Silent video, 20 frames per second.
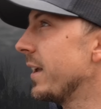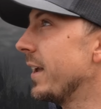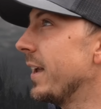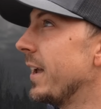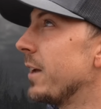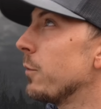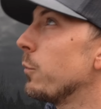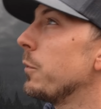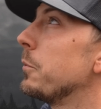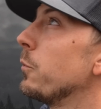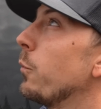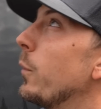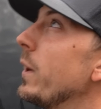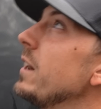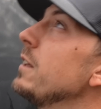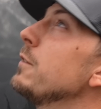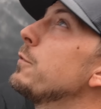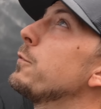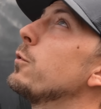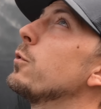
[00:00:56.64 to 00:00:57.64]
and we've been
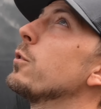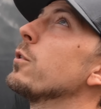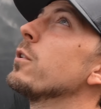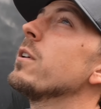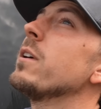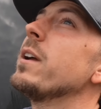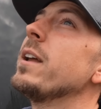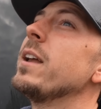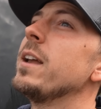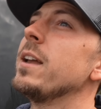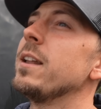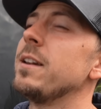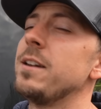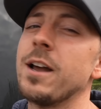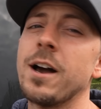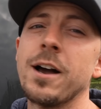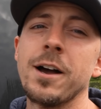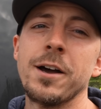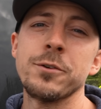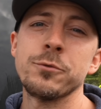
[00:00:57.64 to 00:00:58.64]
waiting for a
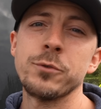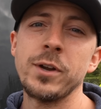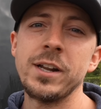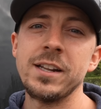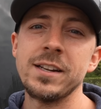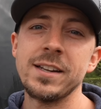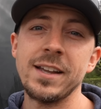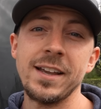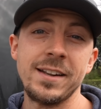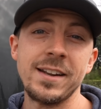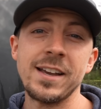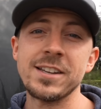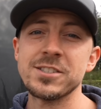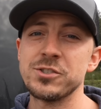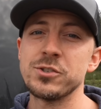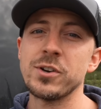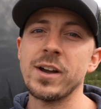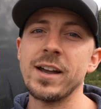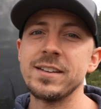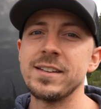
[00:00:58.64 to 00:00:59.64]
non-rainy day, a nice
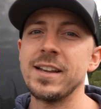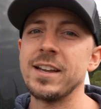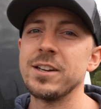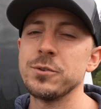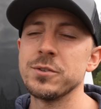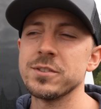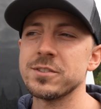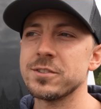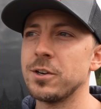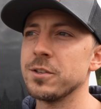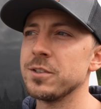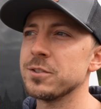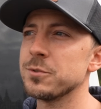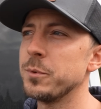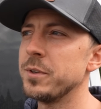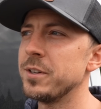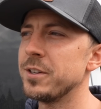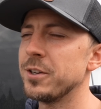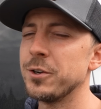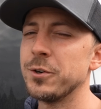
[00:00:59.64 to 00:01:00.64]
dry day to install this
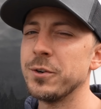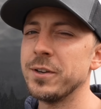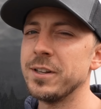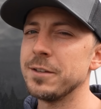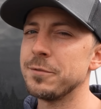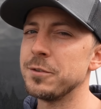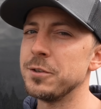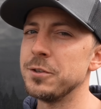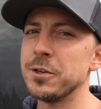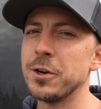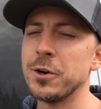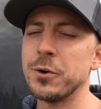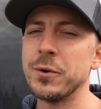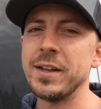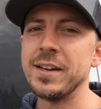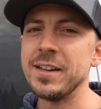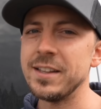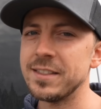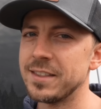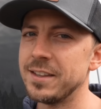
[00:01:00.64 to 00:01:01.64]
window, and if you know
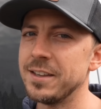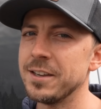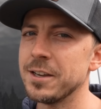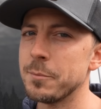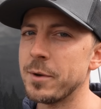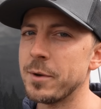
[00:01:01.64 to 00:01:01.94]
anything